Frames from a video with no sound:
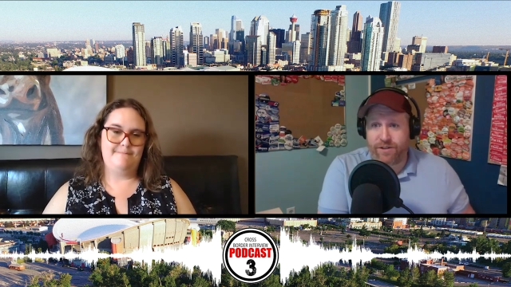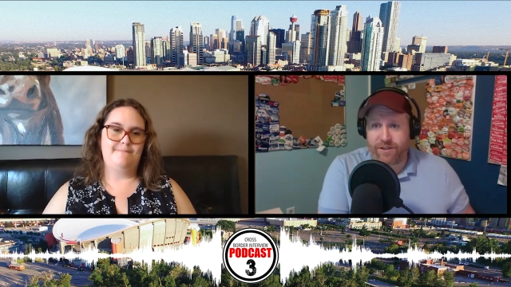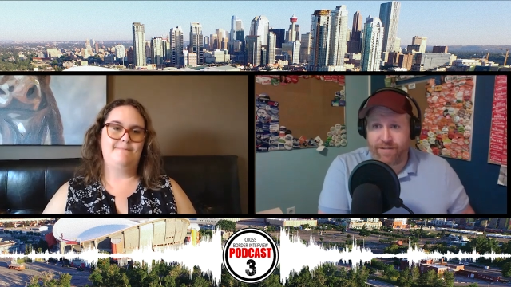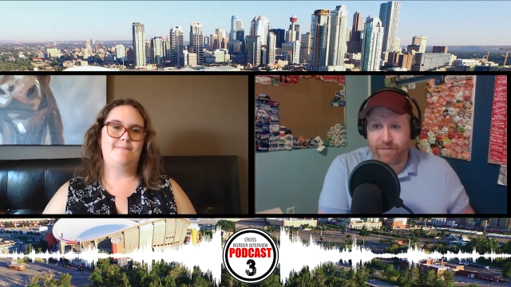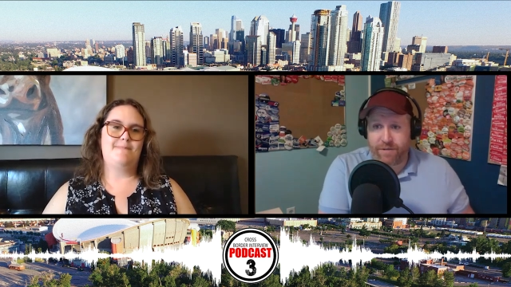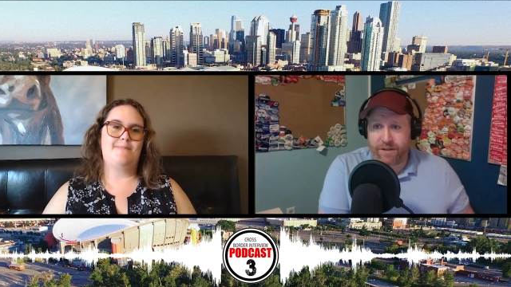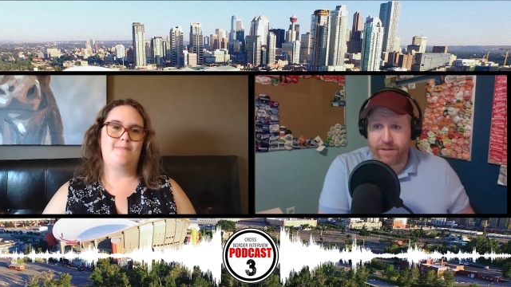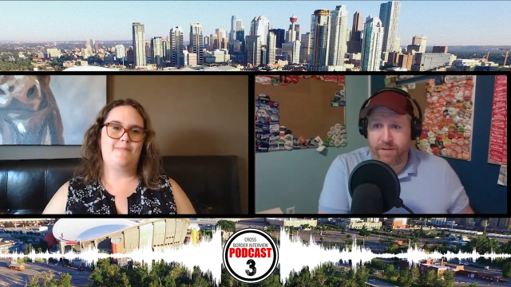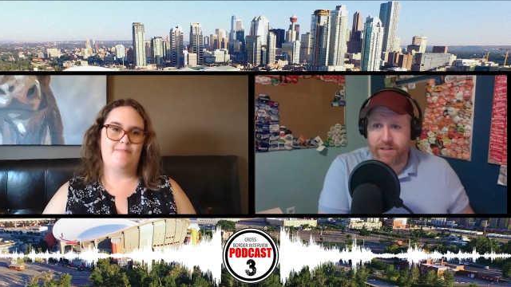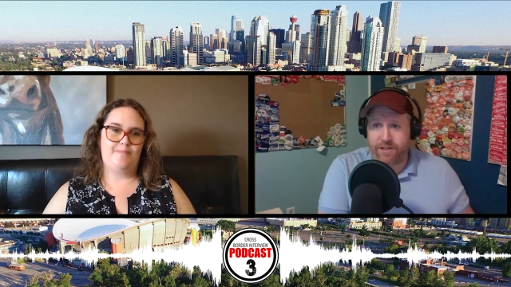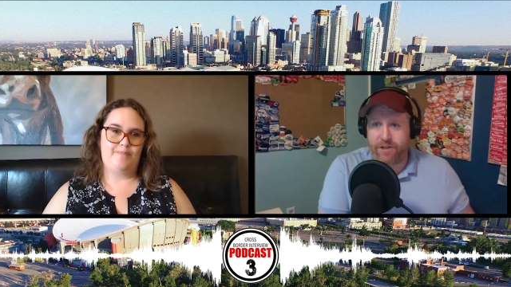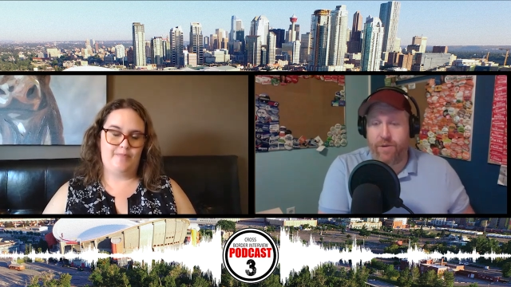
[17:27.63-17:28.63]
Speaker 1: government to
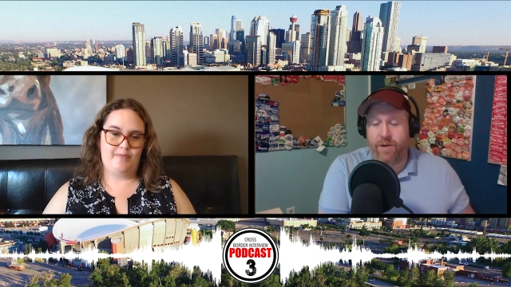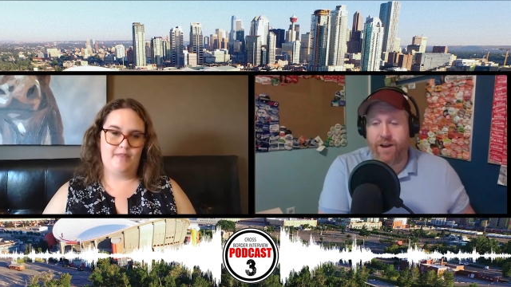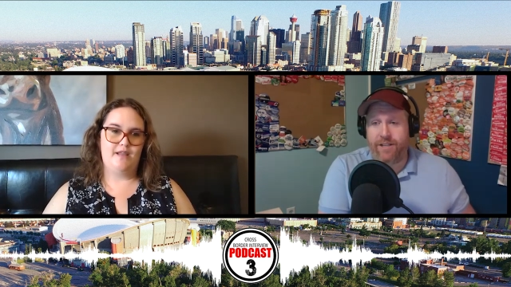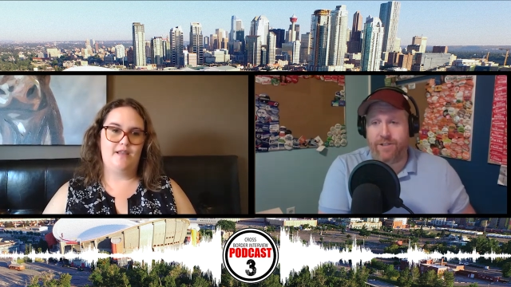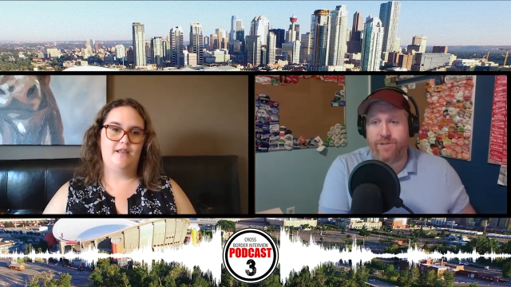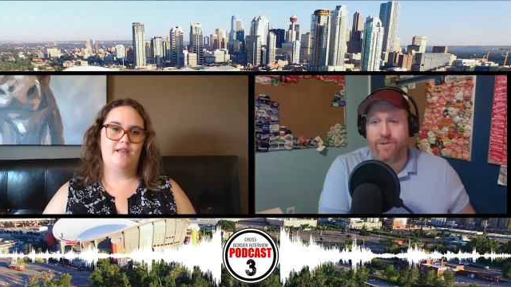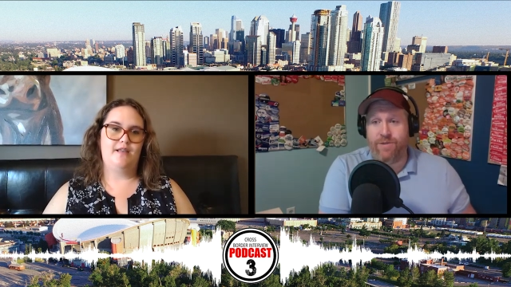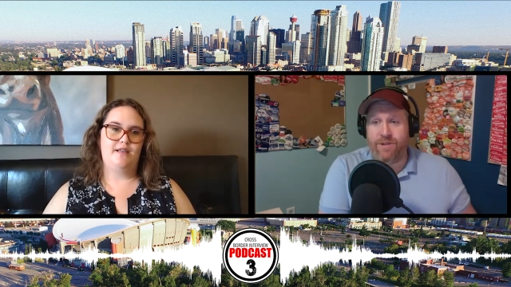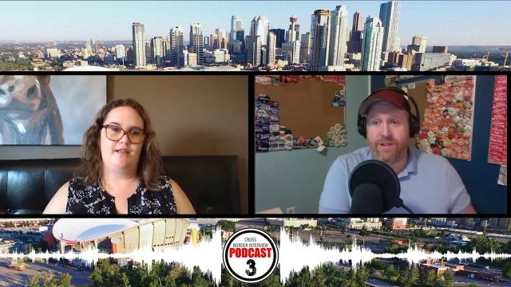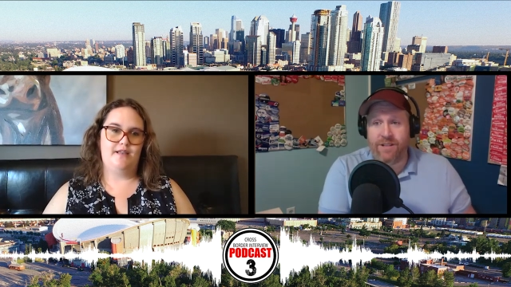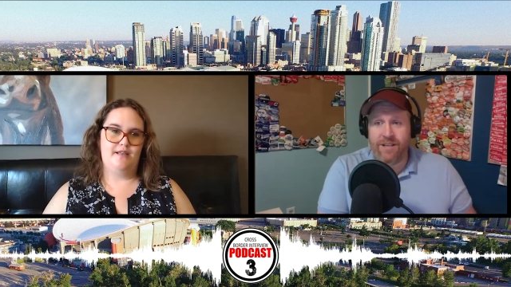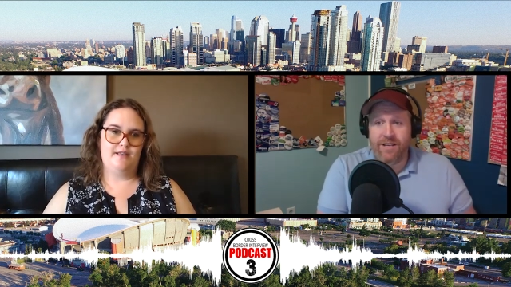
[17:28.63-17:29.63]
build a new high
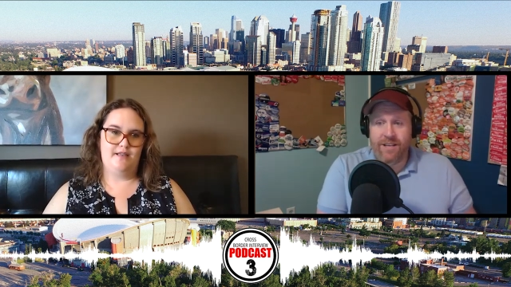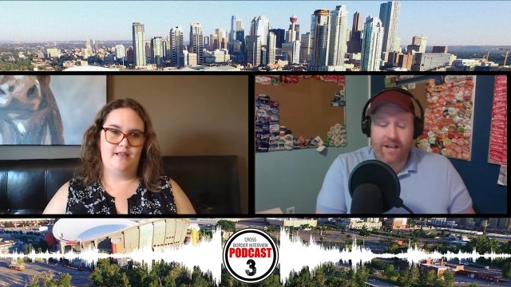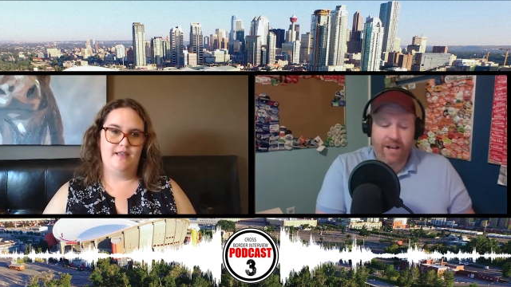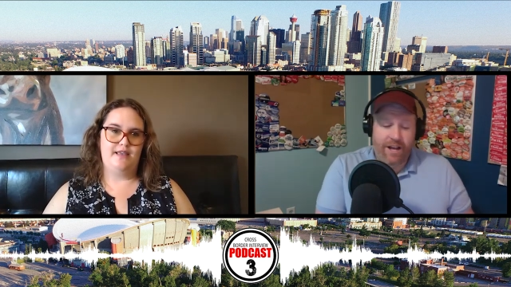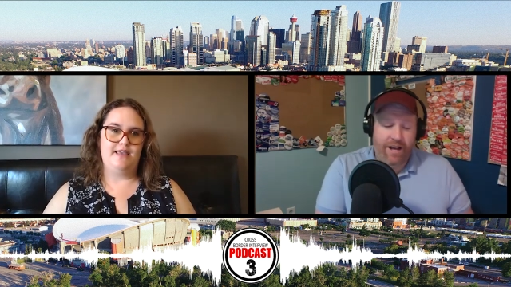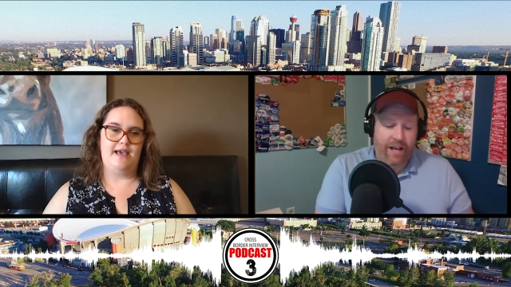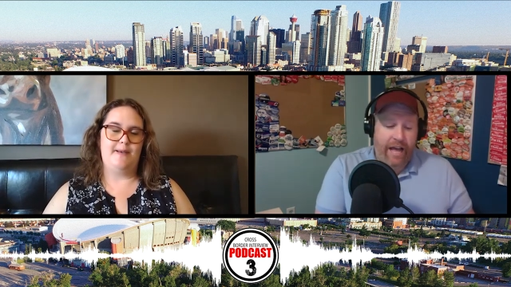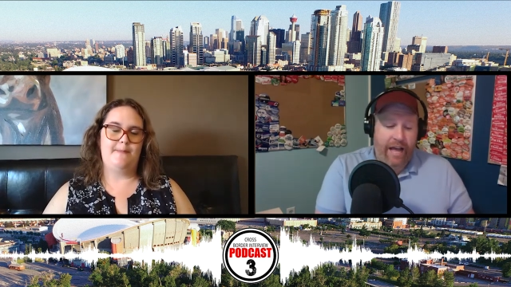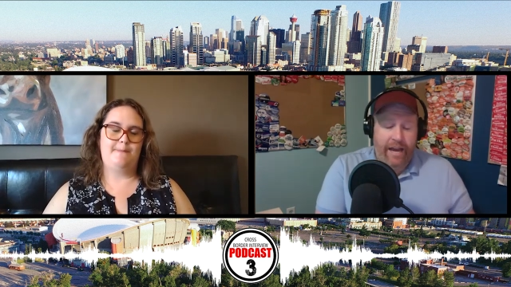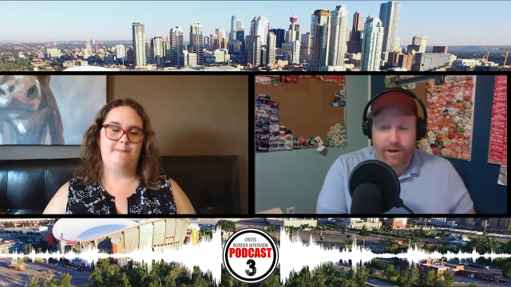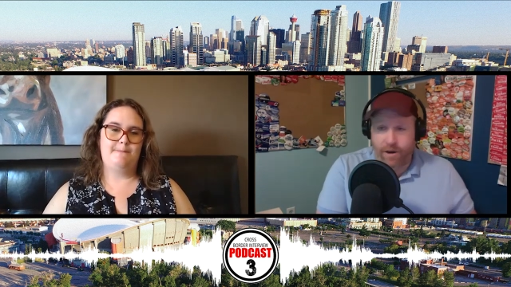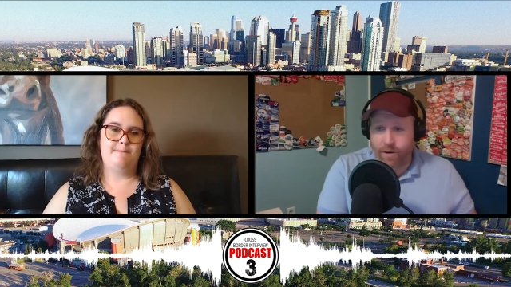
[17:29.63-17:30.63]
school. Uh, yeah. I
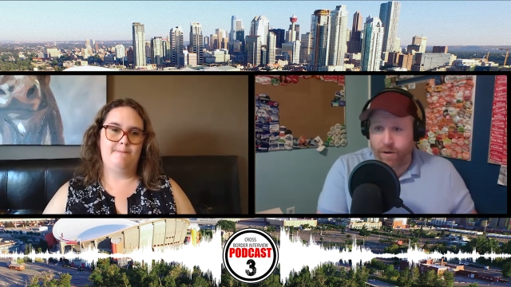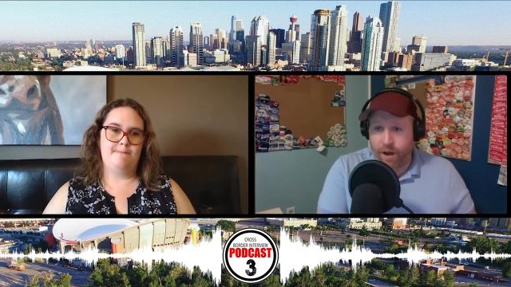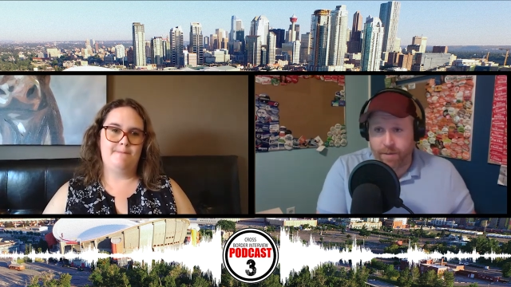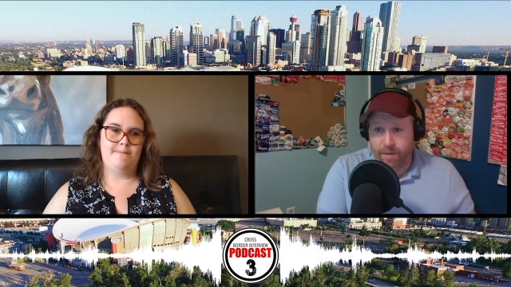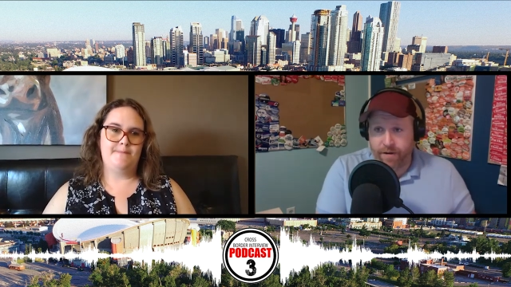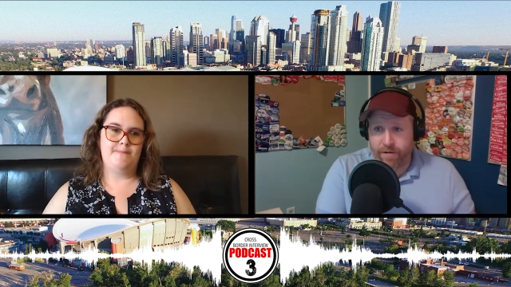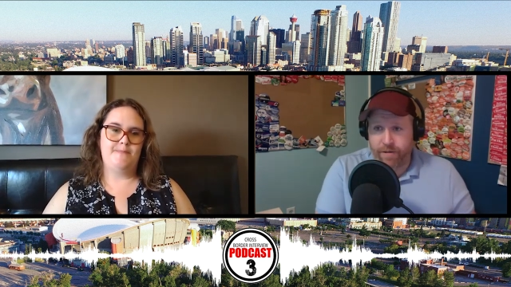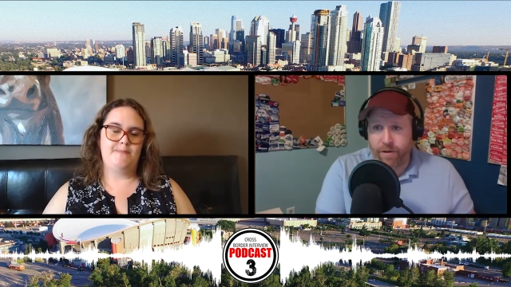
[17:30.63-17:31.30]
know up here in the